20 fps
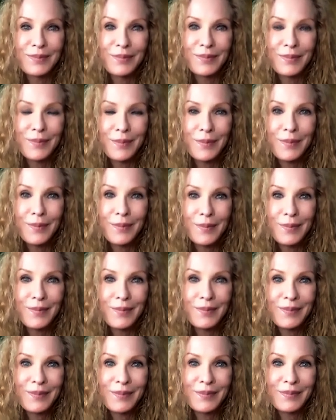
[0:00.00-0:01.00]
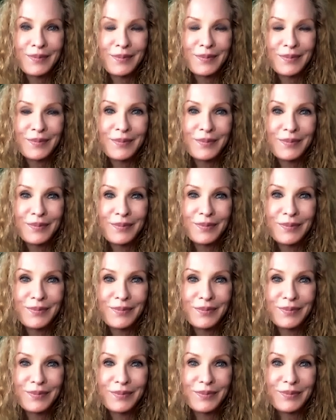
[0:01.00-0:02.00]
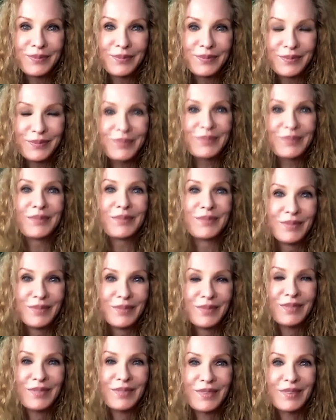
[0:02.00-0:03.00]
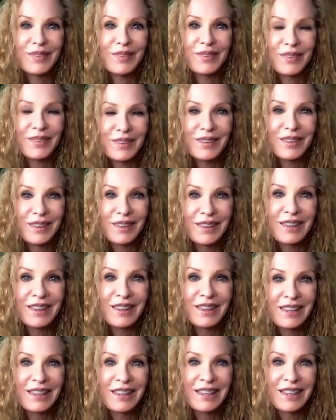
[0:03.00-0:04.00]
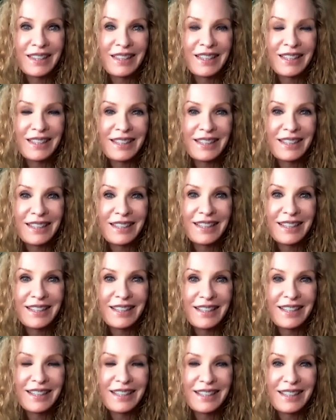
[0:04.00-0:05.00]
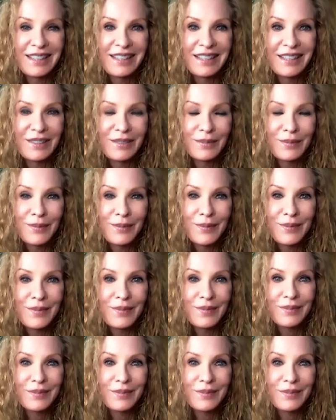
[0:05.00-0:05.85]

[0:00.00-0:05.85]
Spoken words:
(silent)